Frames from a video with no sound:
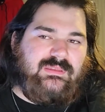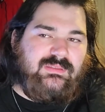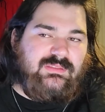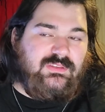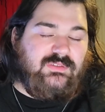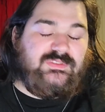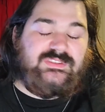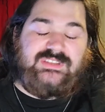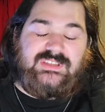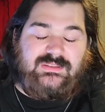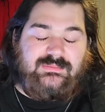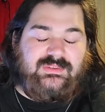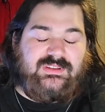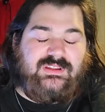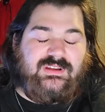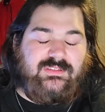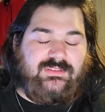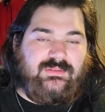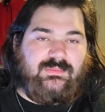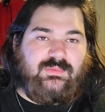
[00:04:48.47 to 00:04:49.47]
you see them in
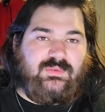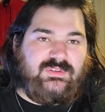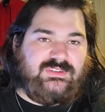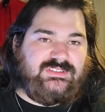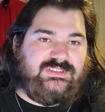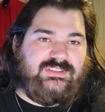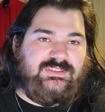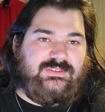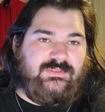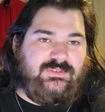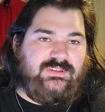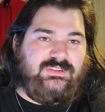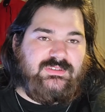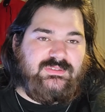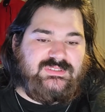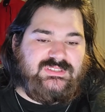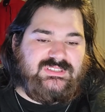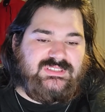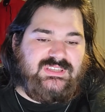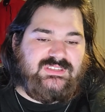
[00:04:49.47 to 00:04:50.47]
other more secure
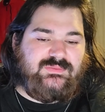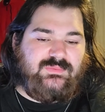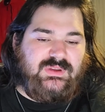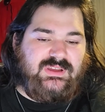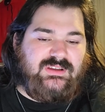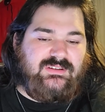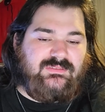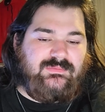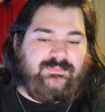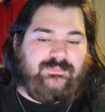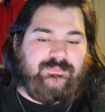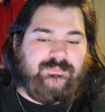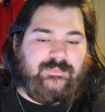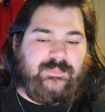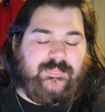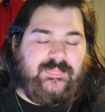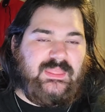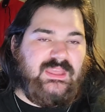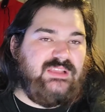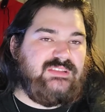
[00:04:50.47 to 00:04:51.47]
uses as well,
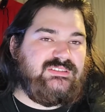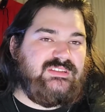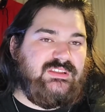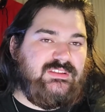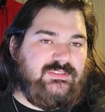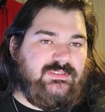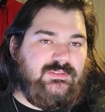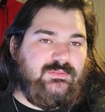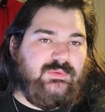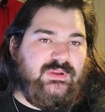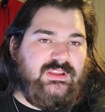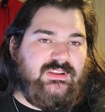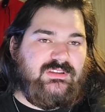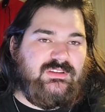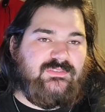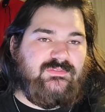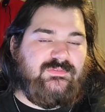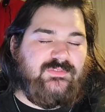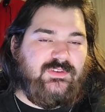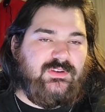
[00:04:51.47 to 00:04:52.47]
is a good way to
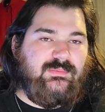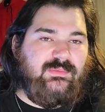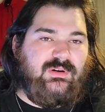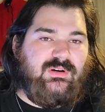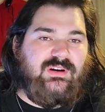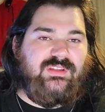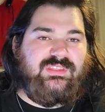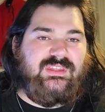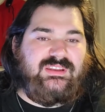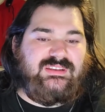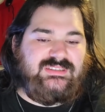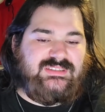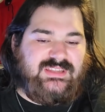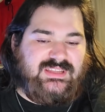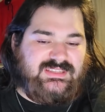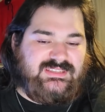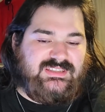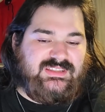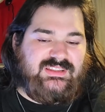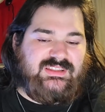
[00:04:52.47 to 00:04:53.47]
confirm
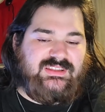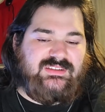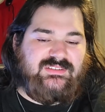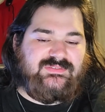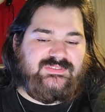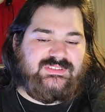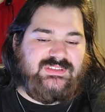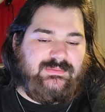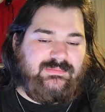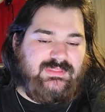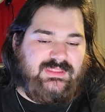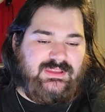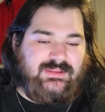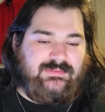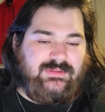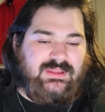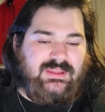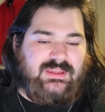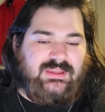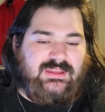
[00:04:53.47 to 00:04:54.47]
authenticity of something.
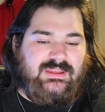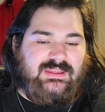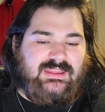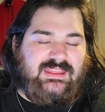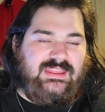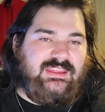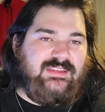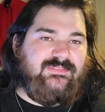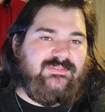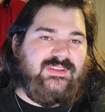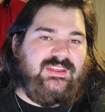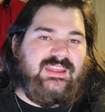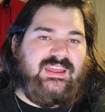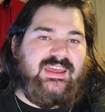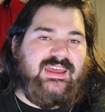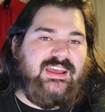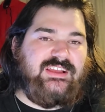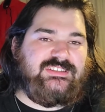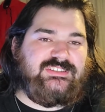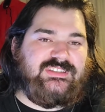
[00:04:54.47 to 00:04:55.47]
If a
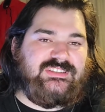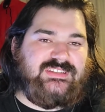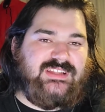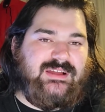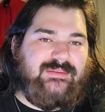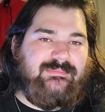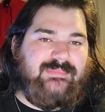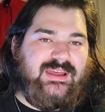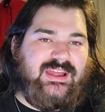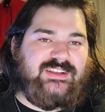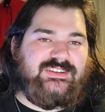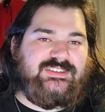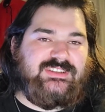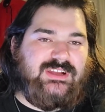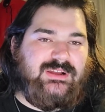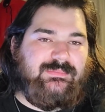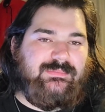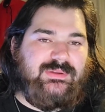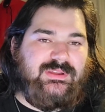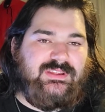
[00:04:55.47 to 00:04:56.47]
hash does not match
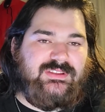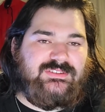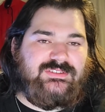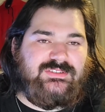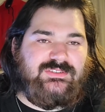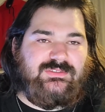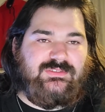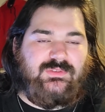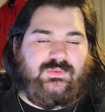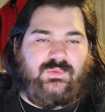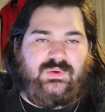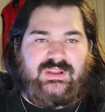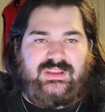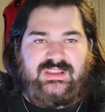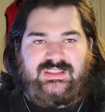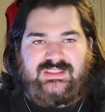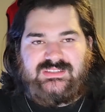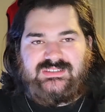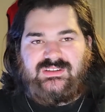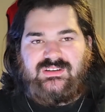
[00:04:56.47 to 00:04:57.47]
up to
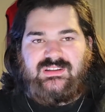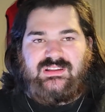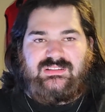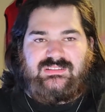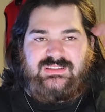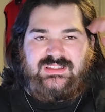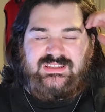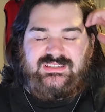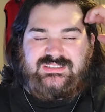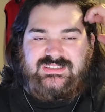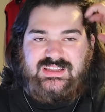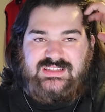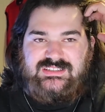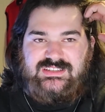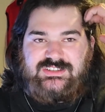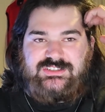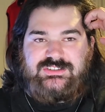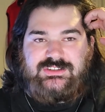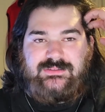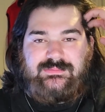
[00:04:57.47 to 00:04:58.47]
what is on a list as
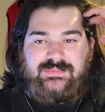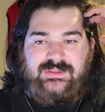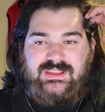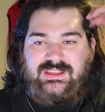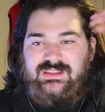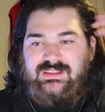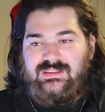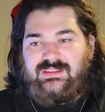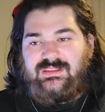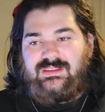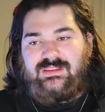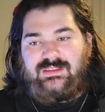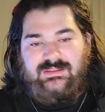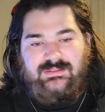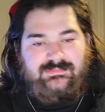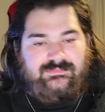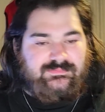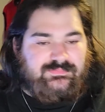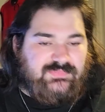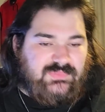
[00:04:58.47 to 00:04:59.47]
it should be,
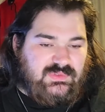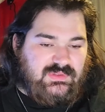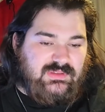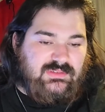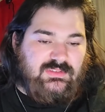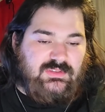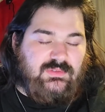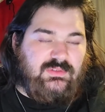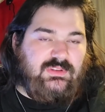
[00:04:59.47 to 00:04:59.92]
well, you